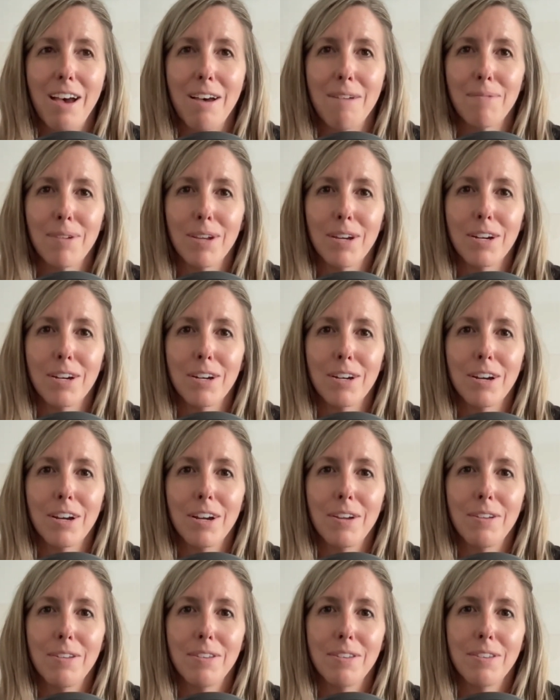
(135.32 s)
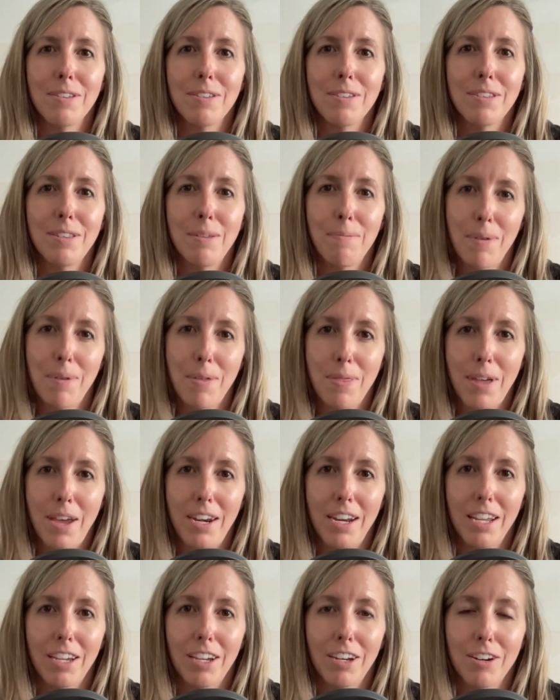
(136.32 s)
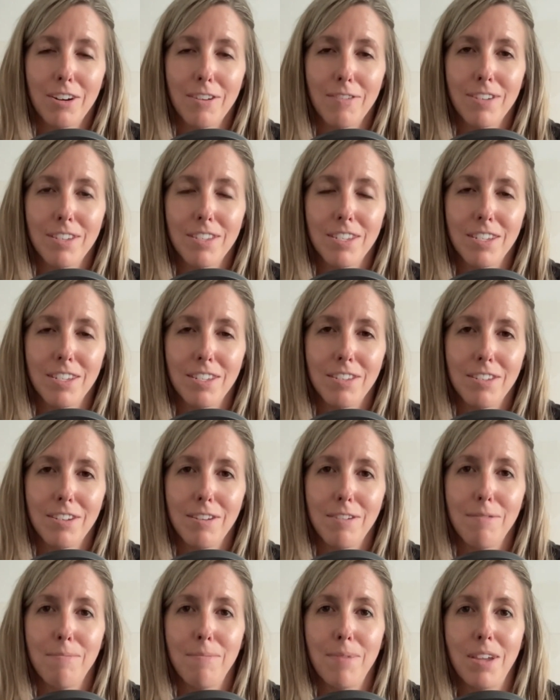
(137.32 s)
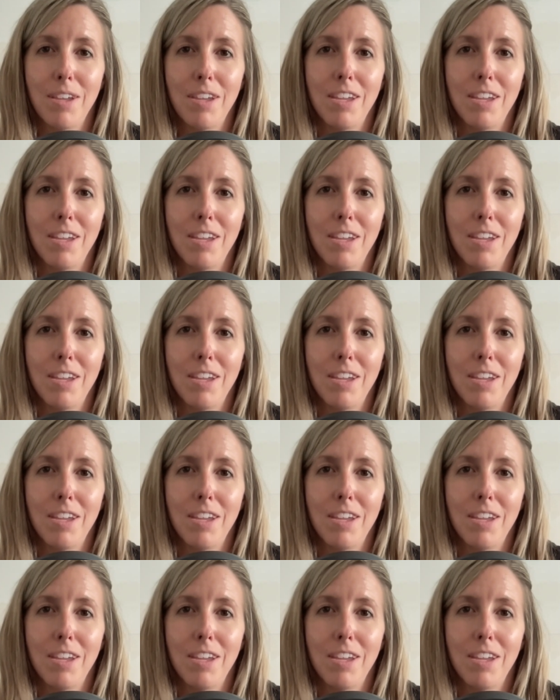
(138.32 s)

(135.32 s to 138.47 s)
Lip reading: Your sympathetic nervous system